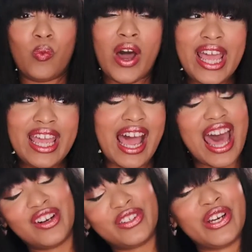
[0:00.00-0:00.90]
What?
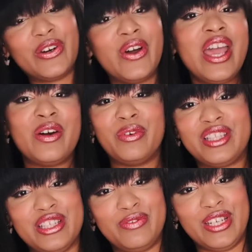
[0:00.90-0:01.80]
I don't know
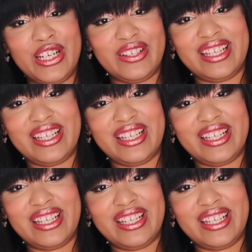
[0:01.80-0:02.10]
what this video